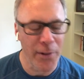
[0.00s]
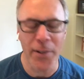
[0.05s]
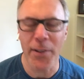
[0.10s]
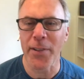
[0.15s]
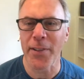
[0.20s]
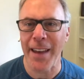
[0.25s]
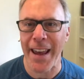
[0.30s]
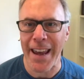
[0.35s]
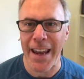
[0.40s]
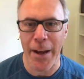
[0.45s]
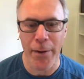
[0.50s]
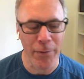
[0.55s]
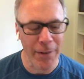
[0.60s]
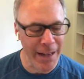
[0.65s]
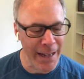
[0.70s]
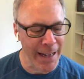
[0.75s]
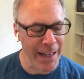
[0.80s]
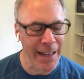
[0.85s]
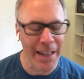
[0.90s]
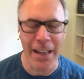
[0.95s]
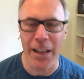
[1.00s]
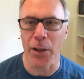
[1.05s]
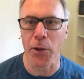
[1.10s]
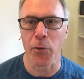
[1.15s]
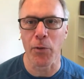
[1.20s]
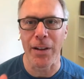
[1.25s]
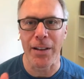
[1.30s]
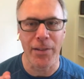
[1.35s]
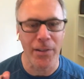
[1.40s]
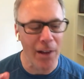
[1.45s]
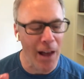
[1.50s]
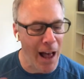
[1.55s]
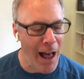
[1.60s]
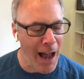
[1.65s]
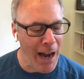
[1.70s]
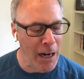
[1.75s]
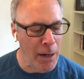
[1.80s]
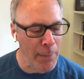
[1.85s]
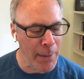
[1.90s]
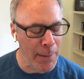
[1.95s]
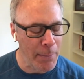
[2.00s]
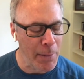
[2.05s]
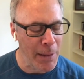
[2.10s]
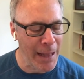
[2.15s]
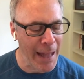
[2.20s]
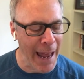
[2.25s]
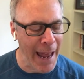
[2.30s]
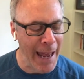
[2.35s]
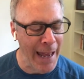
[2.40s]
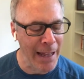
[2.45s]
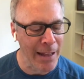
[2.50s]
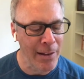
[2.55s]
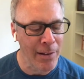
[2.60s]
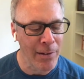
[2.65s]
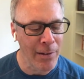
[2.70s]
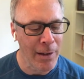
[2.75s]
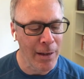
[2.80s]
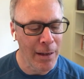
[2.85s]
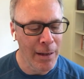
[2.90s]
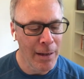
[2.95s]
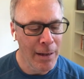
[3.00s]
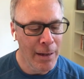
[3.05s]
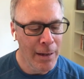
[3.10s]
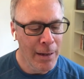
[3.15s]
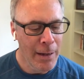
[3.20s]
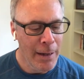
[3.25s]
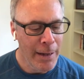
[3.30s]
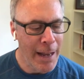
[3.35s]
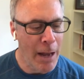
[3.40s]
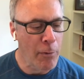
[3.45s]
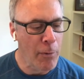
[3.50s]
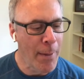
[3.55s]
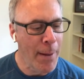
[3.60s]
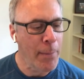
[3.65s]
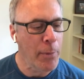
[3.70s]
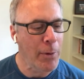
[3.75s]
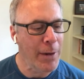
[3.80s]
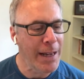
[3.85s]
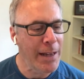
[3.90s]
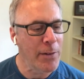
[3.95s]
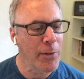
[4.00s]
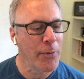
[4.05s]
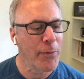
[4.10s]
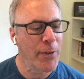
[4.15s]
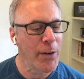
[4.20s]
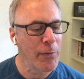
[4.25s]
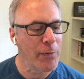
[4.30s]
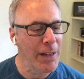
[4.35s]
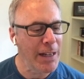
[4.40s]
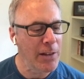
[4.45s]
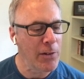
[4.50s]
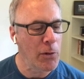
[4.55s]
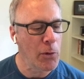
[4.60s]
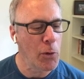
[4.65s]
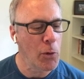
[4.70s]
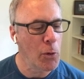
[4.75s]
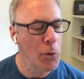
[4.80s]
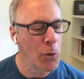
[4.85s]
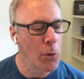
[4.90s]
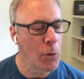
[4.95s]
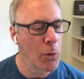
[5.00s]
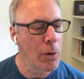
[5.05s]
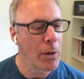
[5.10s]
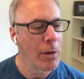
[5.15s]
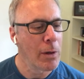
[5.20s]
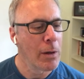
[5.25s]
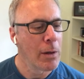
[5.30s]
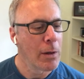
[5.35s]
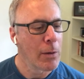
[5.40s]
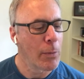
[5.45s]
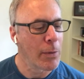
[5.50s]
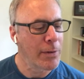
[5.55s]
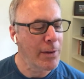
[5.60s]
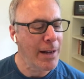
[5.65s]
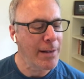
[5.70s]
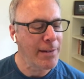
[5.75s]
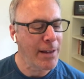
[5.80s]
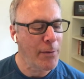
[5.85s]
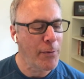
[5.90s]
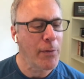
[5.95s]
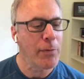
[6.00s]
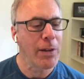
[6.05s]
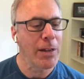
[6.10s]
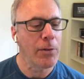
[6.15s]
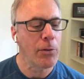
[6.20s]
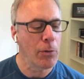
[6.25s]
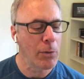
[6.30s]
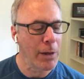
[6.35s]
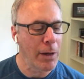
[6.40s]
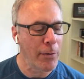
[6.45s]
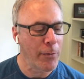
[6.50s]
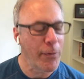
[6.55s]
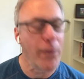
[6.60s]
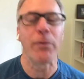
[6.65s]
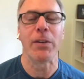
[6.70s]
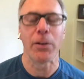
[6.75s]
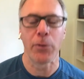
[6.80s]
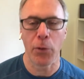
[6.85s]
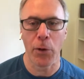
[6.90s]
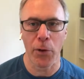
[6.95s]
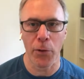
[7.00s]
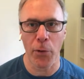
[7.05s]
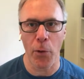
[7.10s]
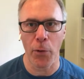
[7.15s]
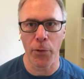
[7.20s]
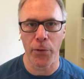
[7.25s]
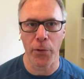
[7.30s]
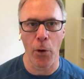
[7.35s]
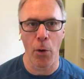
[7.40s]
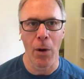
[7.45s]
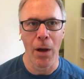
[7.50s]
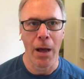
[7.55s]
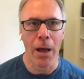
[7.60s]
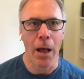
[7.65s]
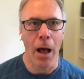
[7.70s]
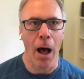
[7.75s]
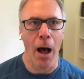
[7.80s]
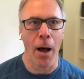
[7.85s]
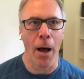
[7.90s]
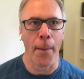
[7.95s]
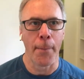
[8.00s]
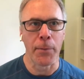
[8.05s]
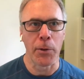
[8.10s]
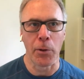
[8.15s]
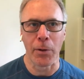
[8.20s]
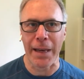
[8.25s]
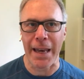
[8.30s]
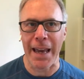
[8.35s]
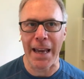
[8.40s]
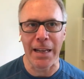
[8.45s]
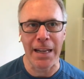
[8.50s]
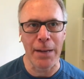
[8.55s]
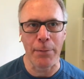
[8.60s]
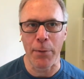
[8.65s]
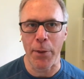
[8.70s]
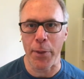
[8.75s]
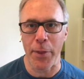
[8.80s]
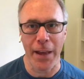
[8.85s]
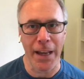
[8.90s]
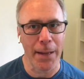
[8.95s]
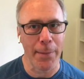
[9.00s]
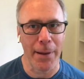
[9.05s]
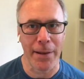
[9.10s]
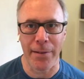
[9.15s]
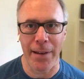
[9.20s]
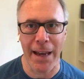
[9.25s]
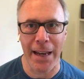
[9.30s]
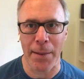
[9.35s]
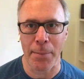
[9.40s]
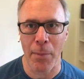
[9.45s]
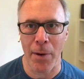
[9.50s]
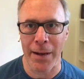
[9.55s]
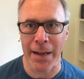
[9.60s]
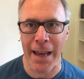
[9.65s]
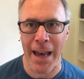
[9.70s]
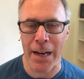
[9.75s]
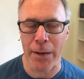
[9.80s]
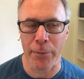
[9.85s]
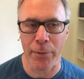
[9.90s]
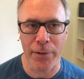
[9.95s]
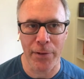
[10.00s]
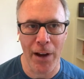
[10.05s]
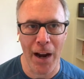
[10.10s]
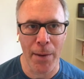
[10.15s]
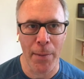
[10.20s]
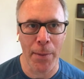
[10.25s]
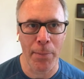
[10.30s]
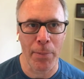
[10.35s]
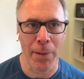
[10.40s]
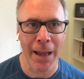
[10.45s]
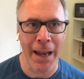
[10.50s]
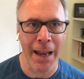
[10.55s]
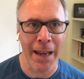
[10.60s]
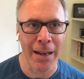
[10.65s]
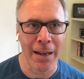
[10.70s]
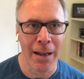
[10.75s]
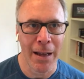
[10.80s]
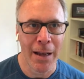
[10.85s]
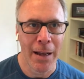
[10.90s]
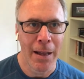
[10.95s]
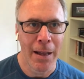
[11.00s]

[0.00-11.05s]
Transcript: saved in his retirement plan. Now remember, he's 52. But did I say 52? Yeah, 52 years old. So you can't even think about taking money out of a retirement plan